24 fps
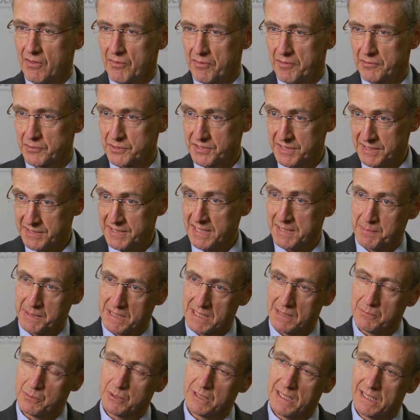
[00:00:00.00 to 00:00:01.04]
So this has
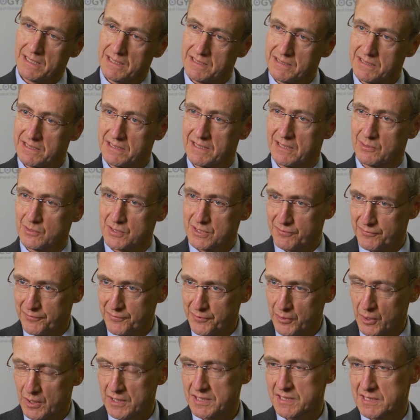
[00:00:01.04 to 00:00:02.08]
become reality now in the
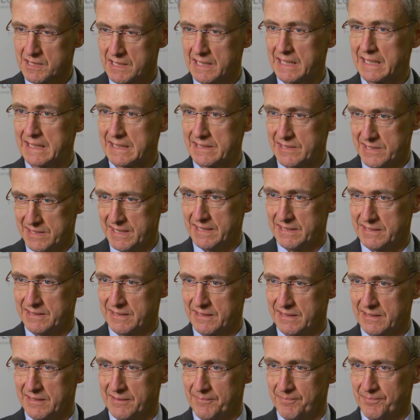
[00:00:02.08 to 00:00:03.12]
first line
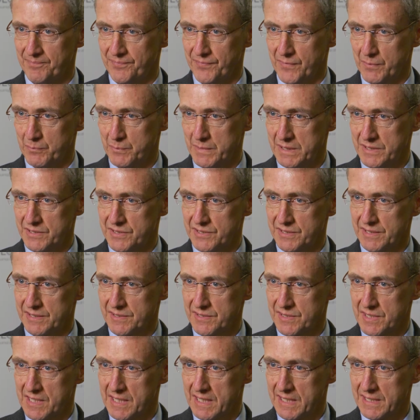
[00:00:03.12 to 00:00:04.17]
setting means
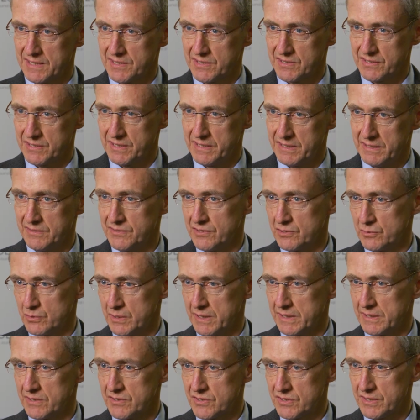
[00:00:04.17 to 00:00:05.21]
since last year in the
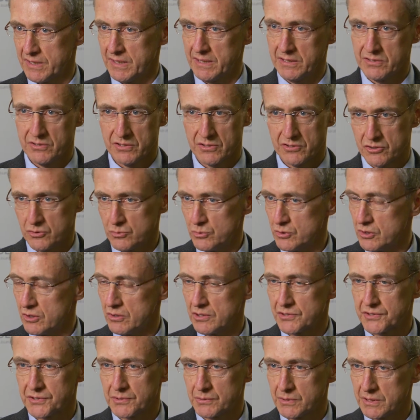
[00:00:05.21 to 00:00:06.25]
United States and soon
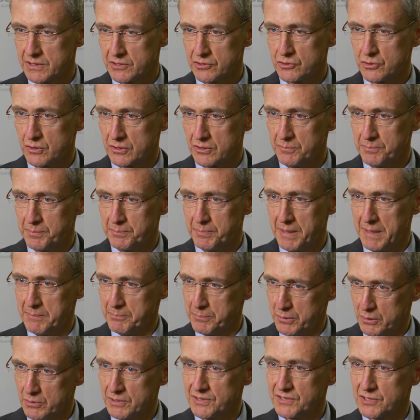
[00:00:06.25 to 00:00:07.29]
also in Europe,
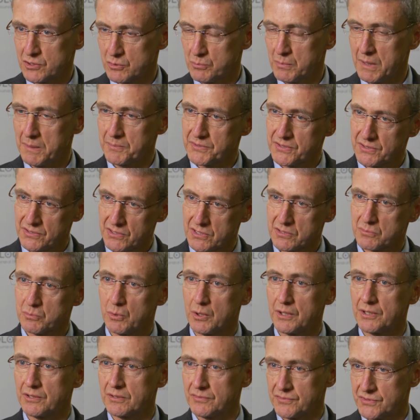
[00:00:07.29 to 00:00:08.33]
pembrolizumab, this is
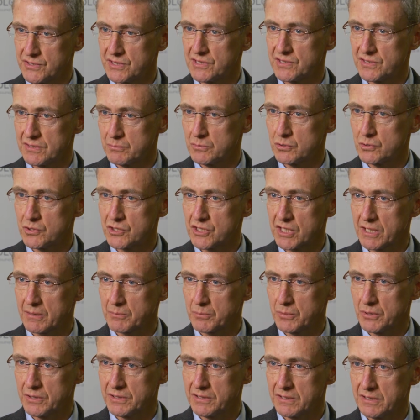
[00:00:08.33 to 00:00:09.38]
one of these immune
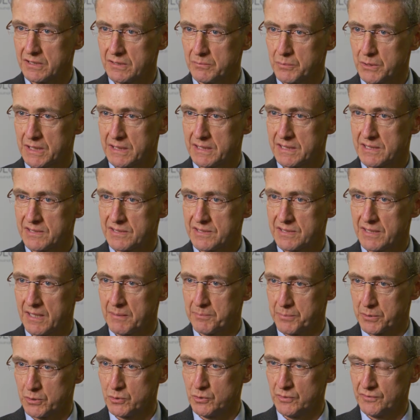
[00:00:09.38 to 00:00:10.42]
checkpoint inhibitor, is
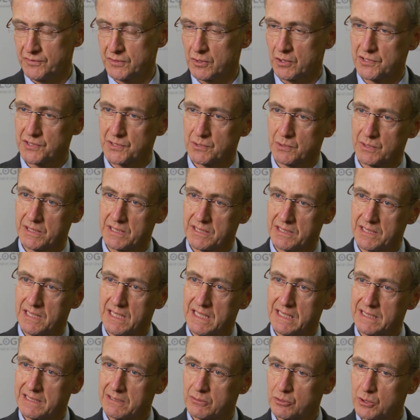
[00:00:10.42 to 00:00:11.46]
approved also in
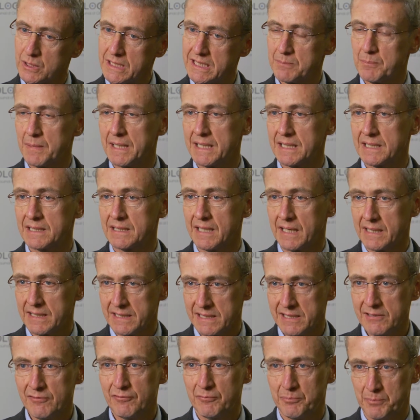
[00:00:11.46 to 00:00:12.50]
treatment
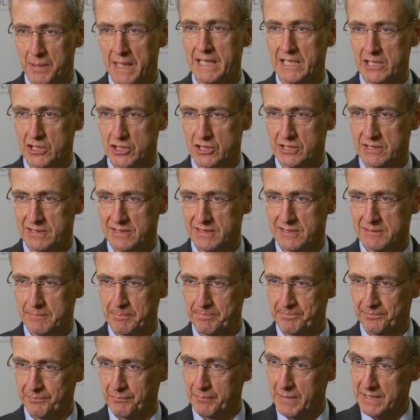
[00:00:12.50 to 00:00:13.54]
naive patients,
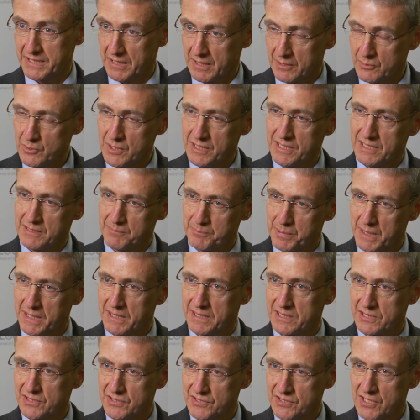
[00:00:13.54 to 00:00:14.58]
but only in
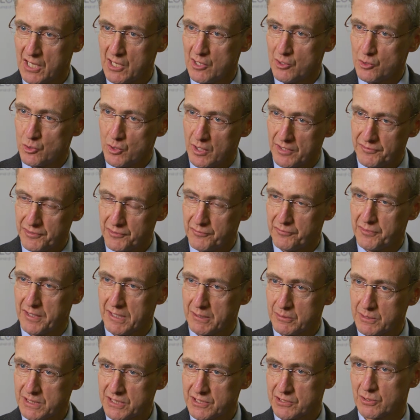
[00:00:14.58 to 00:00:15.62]
patients who have a
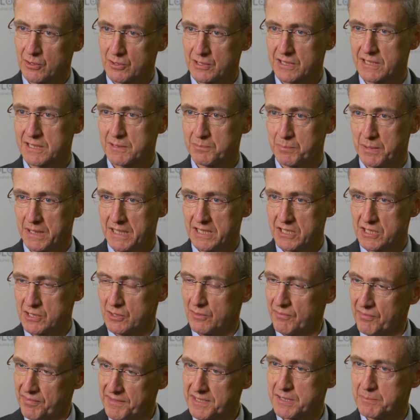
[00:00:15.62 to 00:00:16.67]
very strong expression
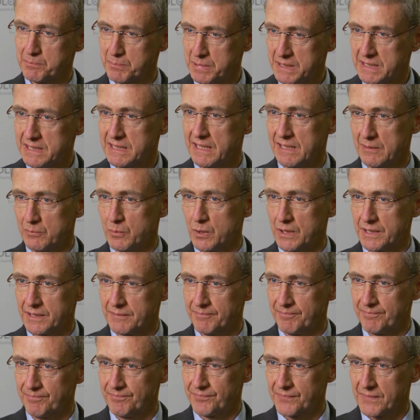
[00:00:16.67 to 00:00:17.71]
of this PD-L1.
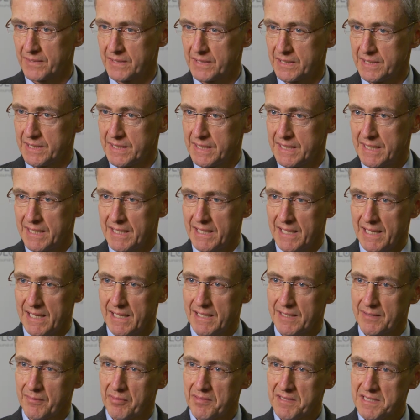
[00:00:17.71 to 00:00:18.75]

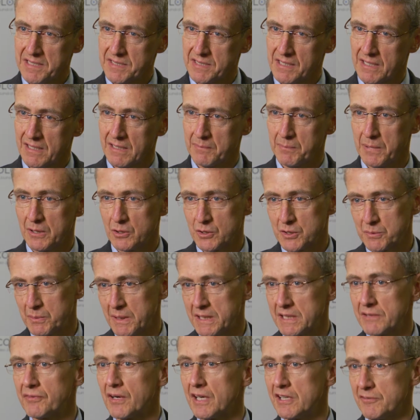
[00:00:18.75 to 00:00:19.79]
And these are about
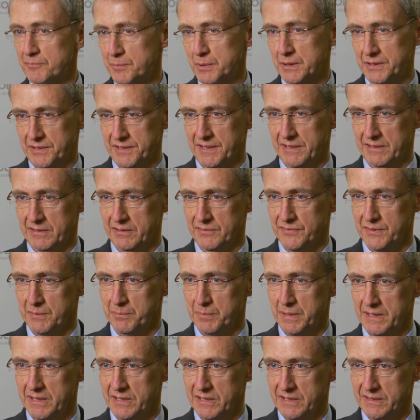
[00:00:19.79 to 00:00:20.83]
25% of the
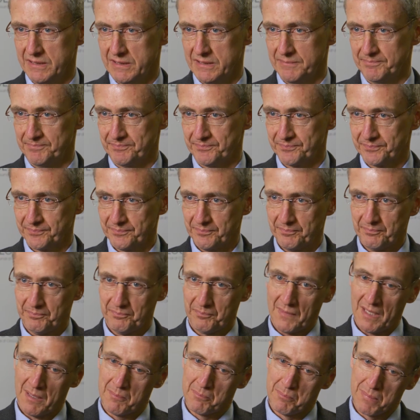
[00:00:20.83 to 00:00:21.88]
patients.
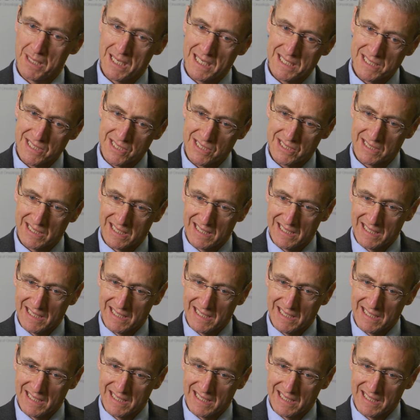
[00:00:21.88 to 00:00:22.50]
But